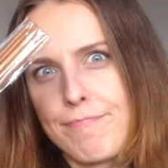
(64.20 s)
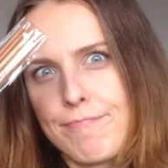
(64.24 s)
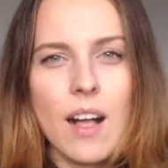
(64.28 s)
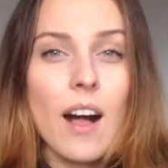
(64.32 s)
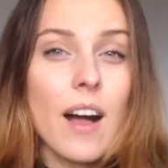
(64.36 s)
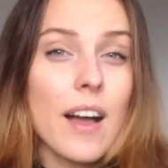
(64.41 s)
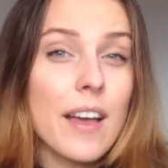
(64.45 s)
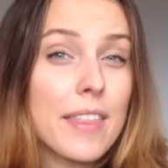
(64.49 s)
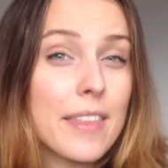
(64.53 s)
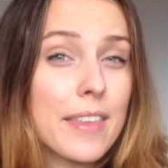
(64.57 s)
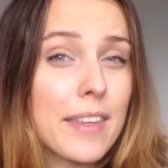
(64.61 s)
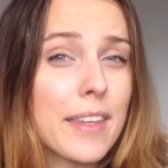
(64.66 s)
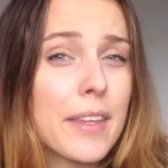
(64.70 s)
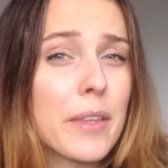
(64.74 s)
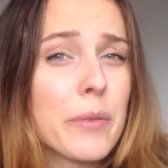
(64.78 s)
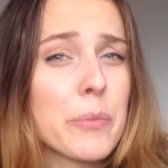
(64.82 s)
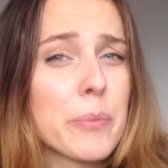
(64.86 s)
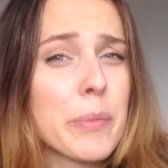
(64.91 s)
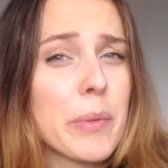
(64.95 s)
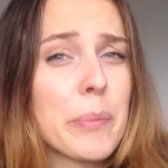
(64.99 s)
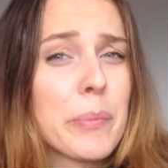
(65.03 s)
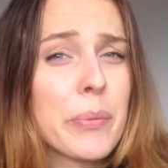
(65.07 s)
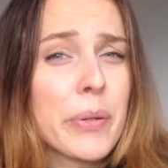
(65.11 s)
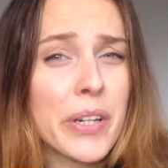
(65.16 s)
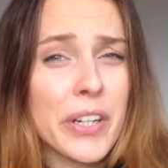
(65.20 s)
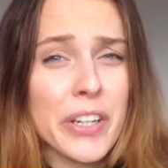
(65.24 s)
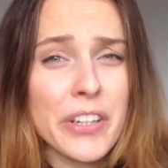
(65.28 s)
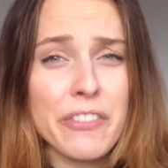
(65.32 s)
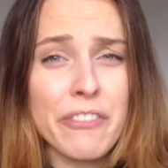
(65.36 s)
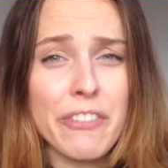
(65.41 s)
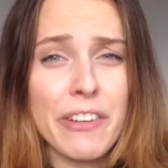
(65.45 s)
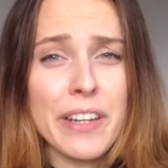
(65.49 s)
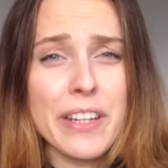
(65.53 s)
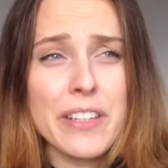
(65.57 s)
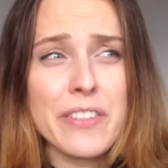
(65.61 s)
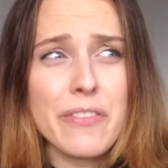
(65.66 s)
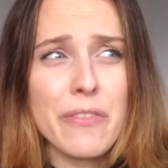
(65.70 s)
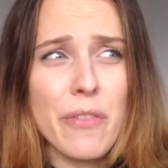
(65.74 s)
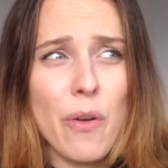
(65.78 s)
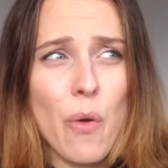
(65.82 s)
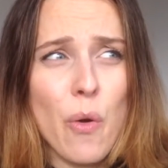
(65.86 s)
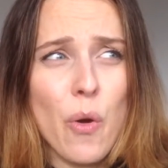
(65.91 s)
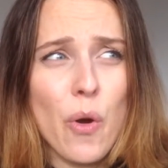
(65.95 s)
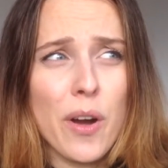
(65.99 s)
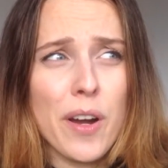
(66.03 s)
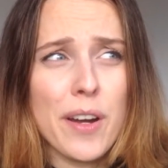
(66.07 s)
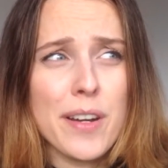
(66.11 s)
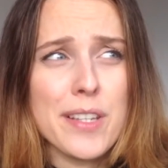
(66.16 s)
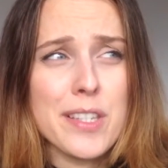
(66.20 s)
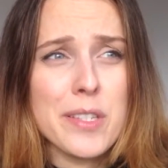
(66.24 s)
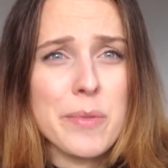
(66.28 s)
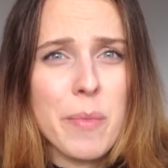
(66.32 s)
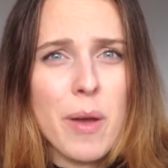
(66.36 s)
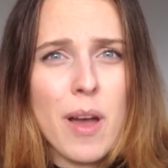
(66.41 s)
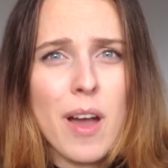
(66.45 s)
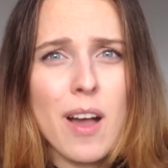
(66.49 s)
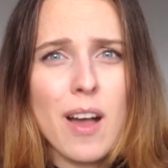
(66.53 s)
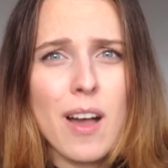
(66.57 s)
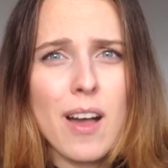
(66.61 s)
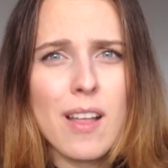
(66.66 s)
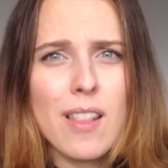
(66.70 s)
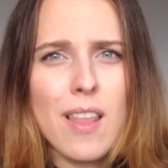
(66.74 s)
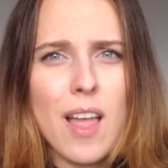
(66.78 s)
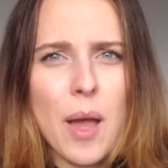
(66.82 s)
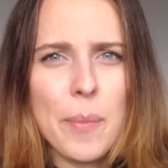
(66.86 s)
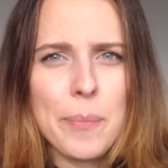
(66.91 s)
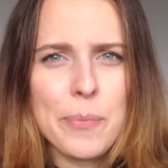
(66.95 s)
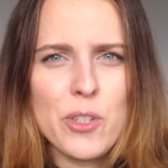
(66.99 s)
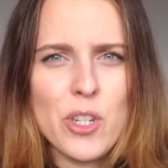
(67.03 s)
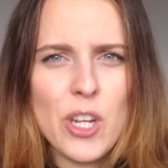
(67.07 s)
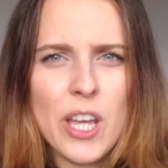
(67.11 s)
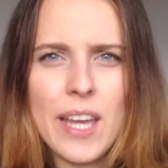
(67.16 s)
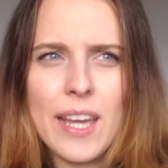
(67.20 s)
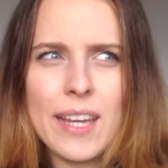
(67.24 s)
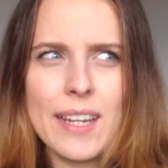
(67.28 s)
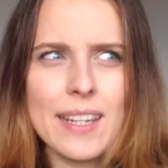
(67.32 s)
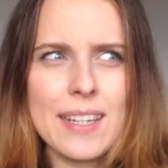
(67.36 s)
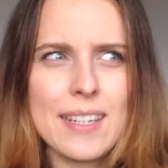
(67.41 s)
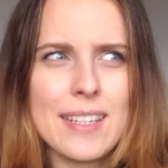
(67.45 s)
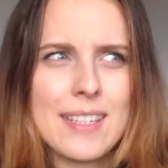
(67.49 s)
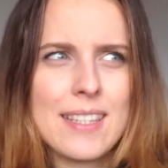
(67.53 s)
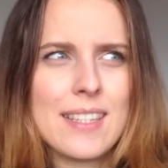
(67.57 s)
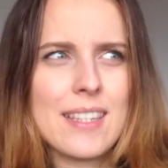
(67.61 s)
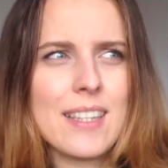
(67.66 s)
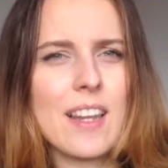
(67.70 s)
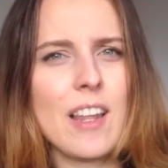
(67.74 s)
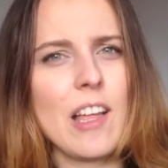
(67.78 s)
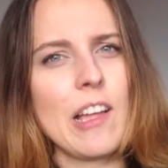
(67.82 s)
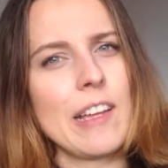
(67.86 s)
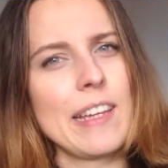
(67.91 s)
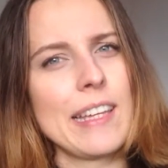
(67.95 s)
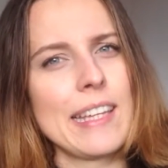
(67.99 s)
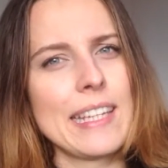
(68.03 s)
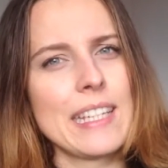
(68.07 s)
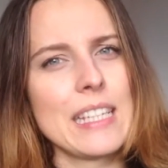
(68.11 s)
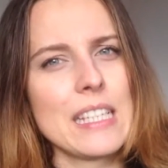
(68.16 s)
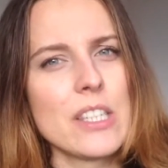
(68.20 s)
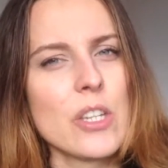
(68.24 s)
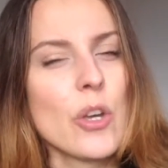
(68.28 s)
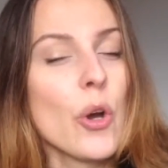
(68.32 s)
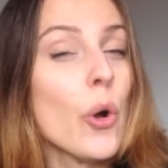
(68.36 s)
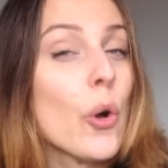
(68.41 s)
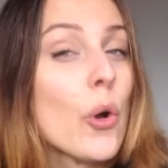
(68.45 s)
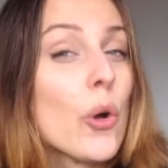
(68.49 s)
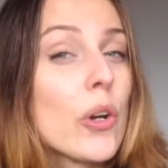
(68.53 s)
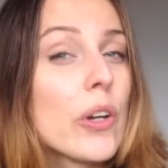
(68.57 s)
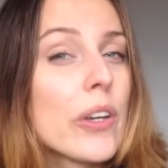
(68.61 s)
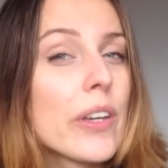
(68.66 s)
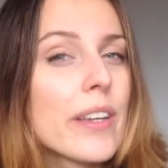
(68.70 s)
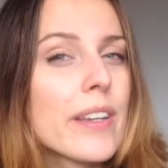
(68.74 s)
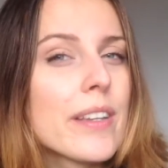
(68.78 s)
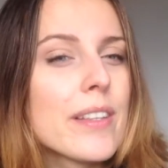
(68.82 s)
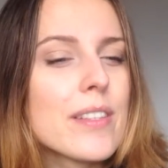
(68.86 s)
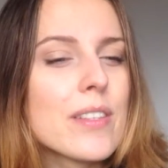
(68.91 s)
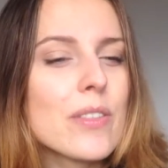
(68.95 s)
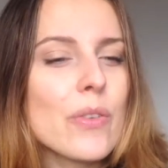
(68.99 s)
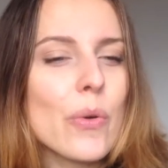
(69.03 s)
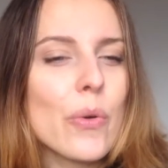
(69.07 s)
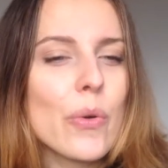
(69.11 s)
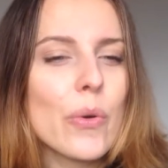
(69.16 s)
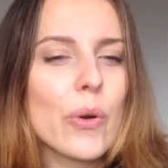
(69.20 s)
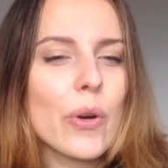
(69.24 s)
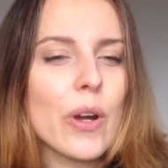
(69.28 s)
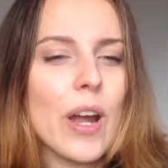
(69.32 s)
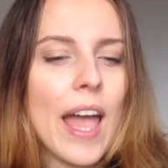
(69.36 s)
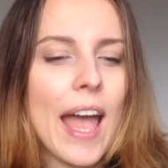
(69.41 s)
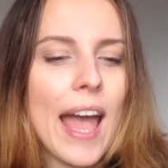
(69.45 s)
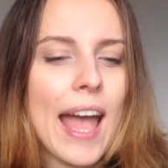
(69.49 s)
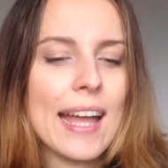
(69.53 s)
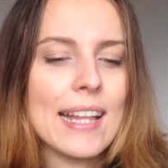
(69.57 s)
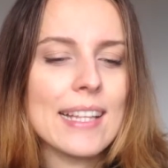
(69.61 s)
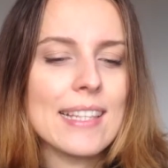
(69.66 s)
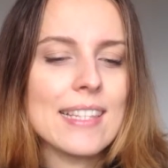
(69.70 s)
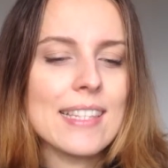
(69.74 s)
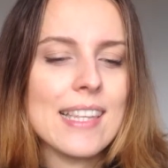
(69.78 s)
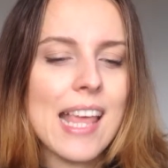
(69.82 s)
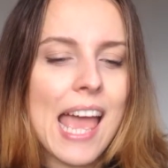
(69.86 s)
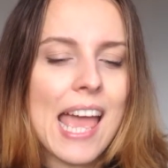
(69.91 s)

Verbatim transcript: I think it would be perfect for small objects like toys or hats,